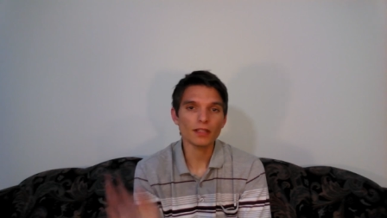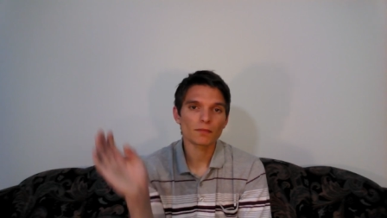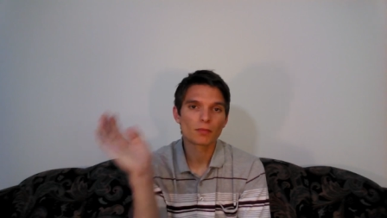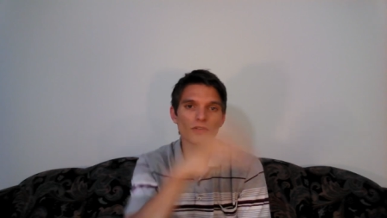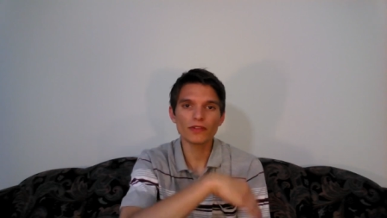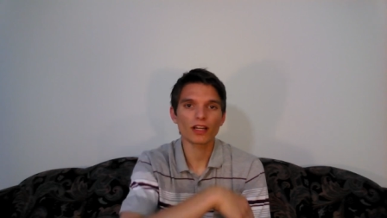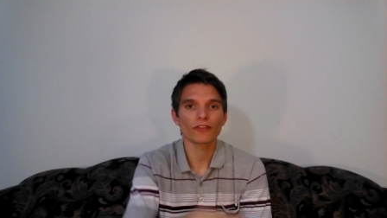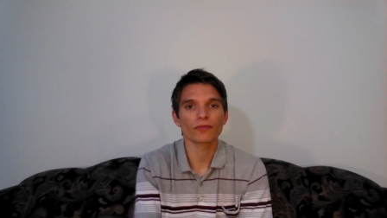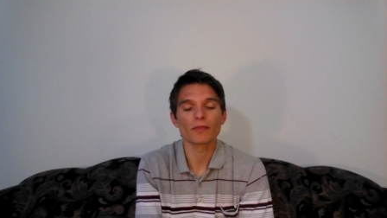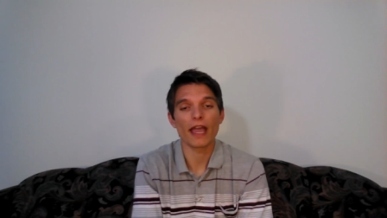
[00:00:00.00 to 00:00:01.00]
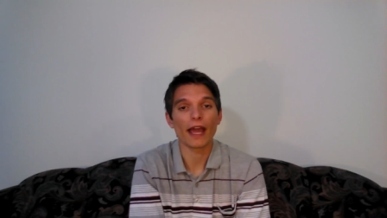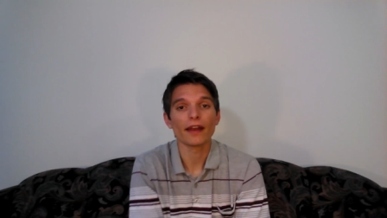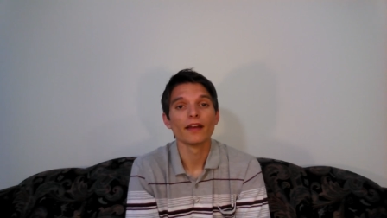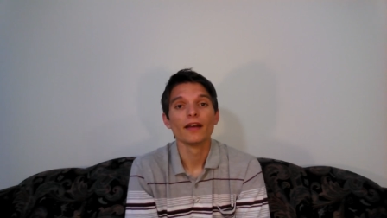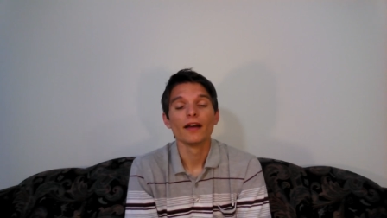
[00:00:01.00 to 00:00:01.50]
But moving on from
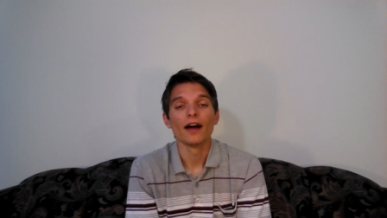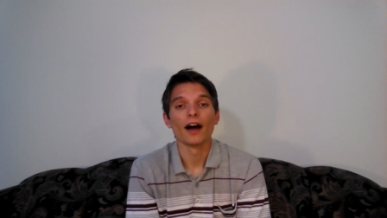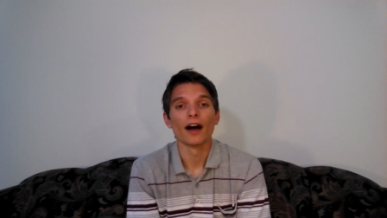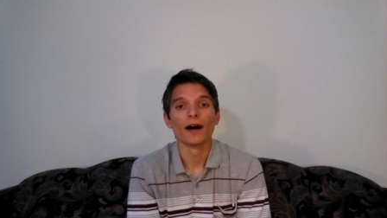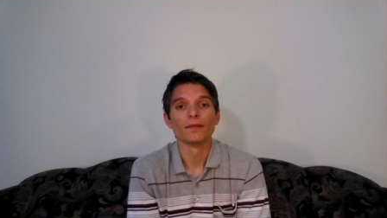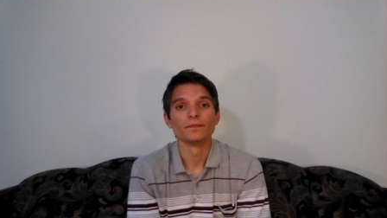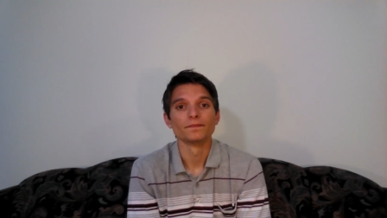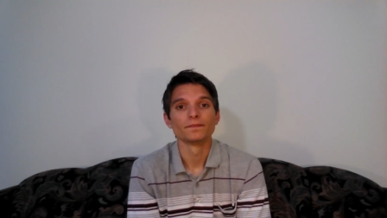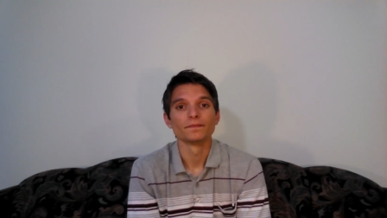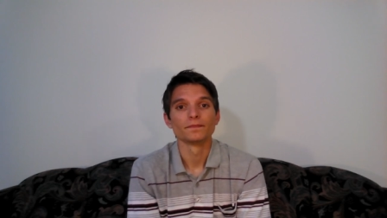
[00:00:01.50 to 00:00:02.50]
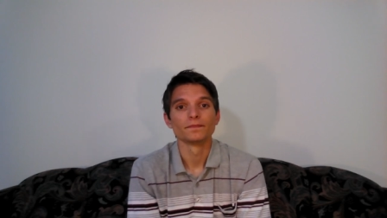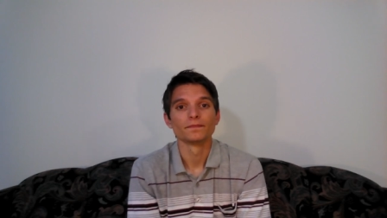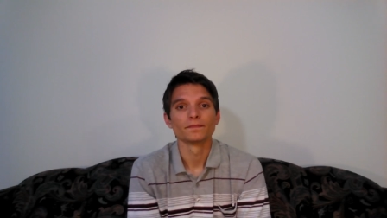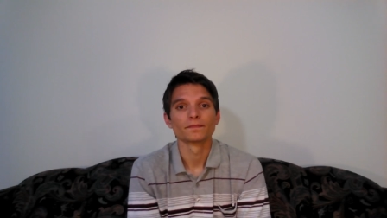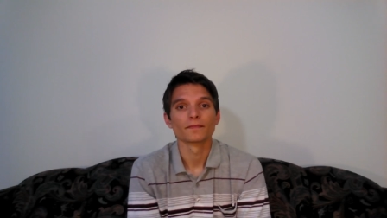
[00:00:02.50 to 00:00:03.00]
that, um,
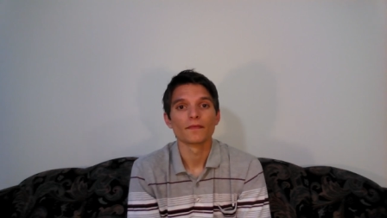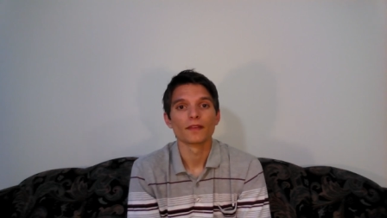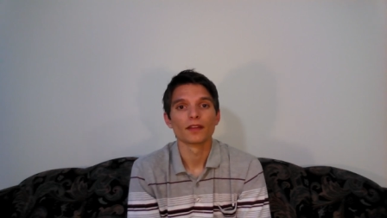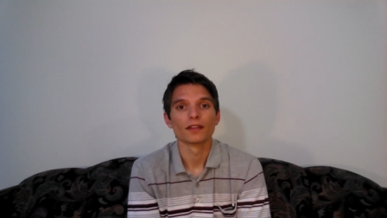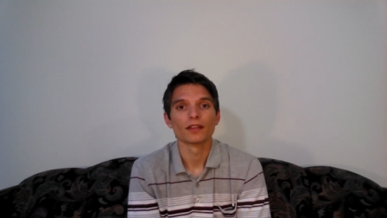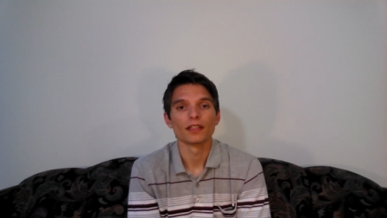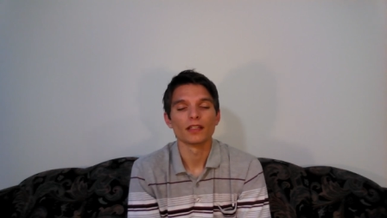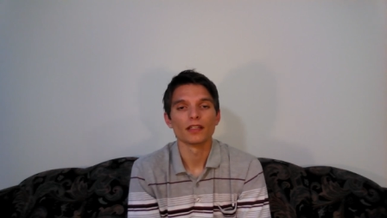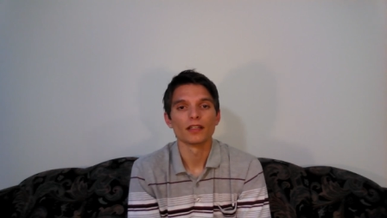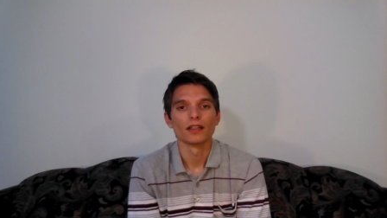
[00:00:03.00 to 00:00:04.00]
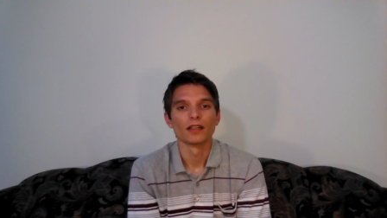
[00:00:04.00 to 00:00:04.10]
the